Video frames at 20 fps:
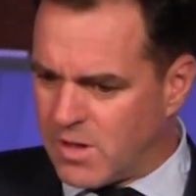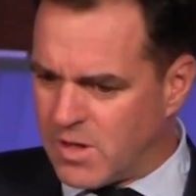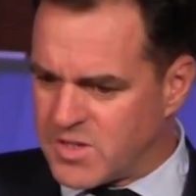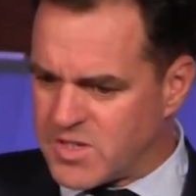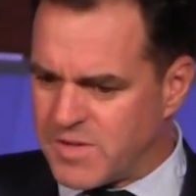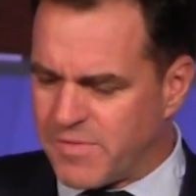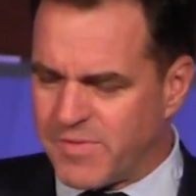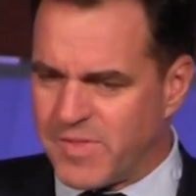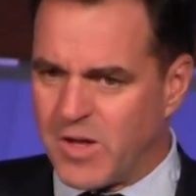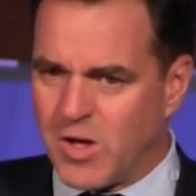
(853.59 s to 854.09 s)

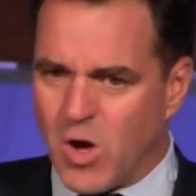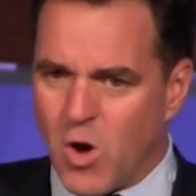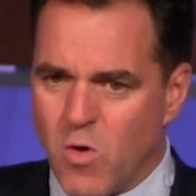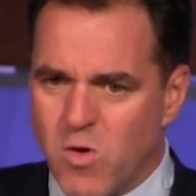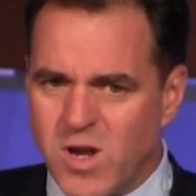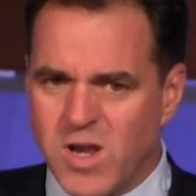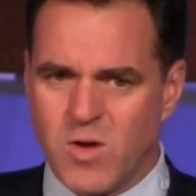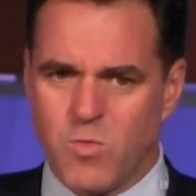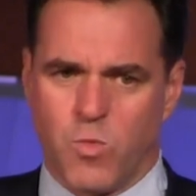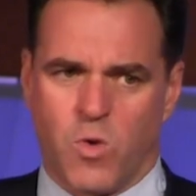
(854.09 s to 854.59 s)
as if there
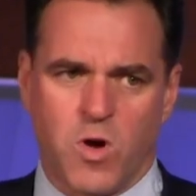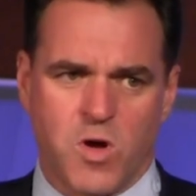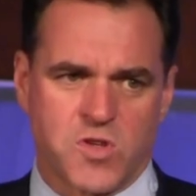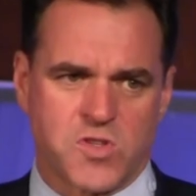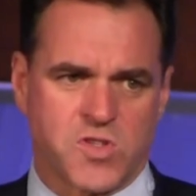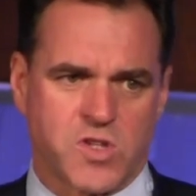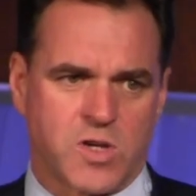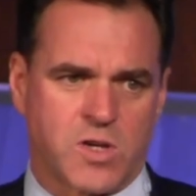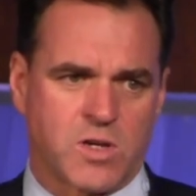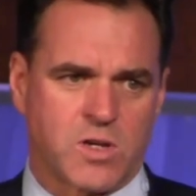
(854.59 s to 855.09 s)
only
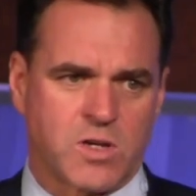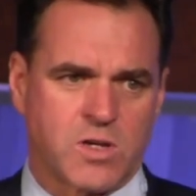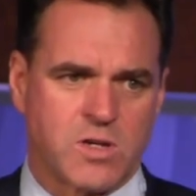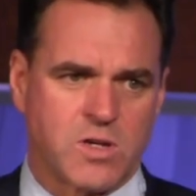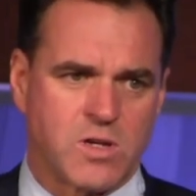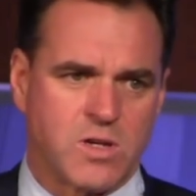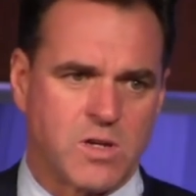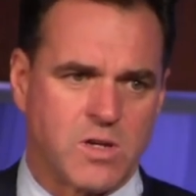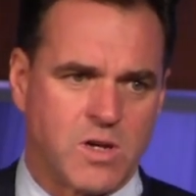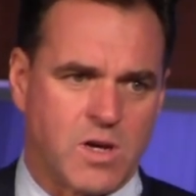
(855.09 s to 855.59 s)
was a,
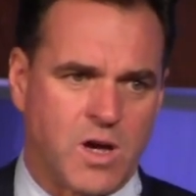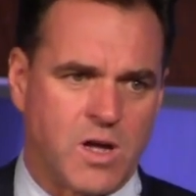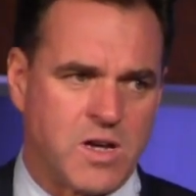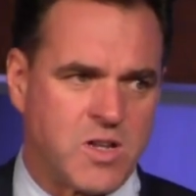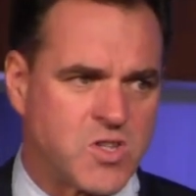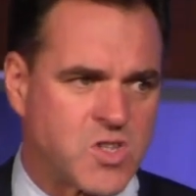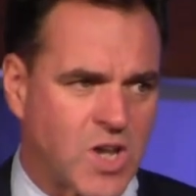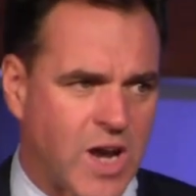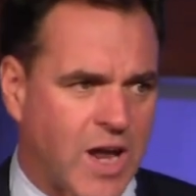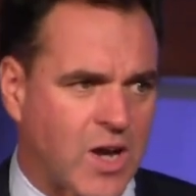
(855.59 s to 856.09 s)

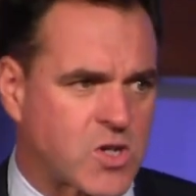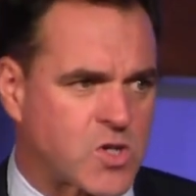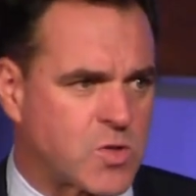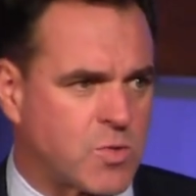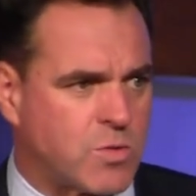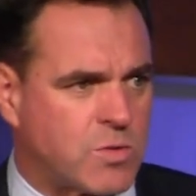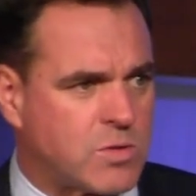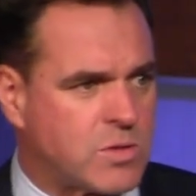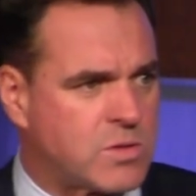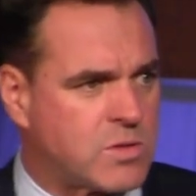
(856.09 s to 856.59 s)
an
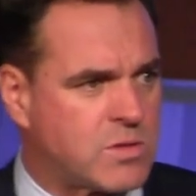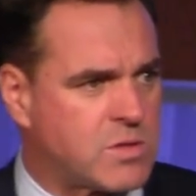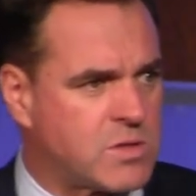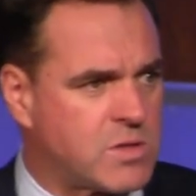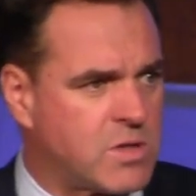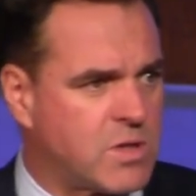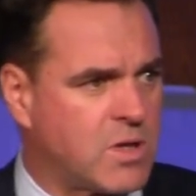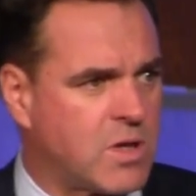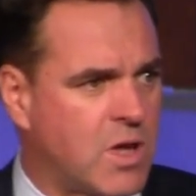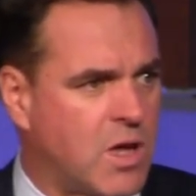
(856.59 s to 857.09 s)
intellectual
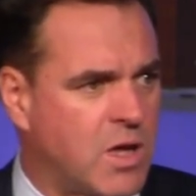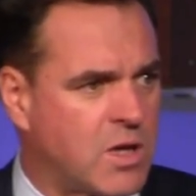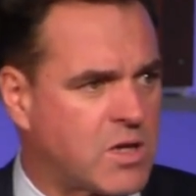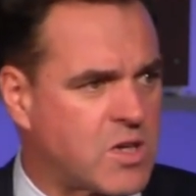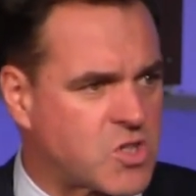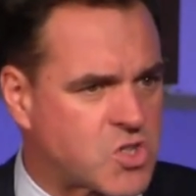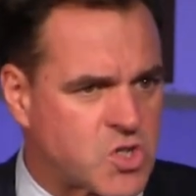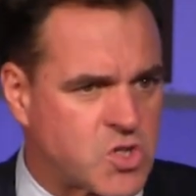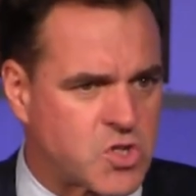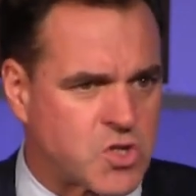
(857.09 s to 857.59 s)

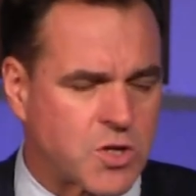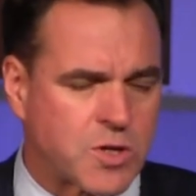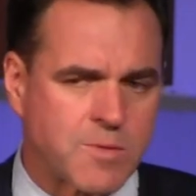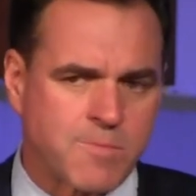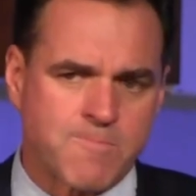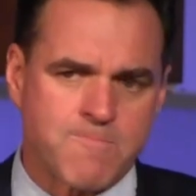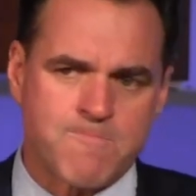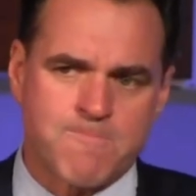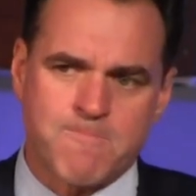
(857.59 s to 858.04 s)
Kissinger,